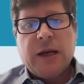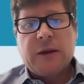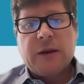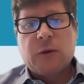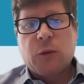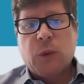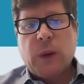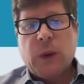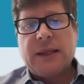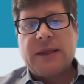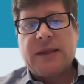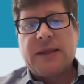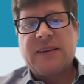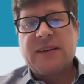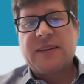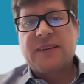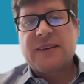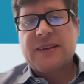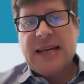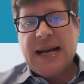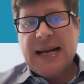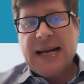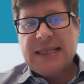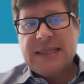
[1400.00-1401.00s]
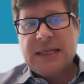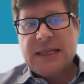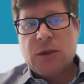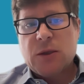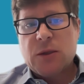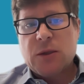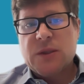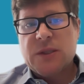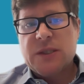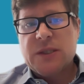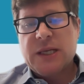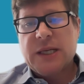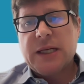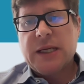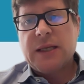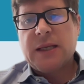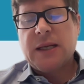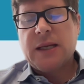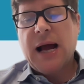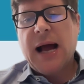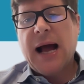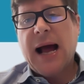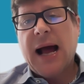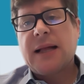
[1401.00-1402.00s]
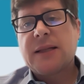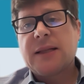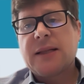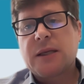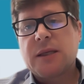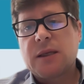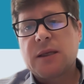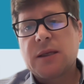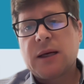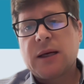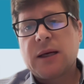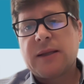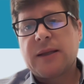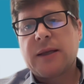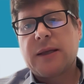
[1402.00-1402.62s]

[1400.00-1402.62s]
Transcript: is when this data contain other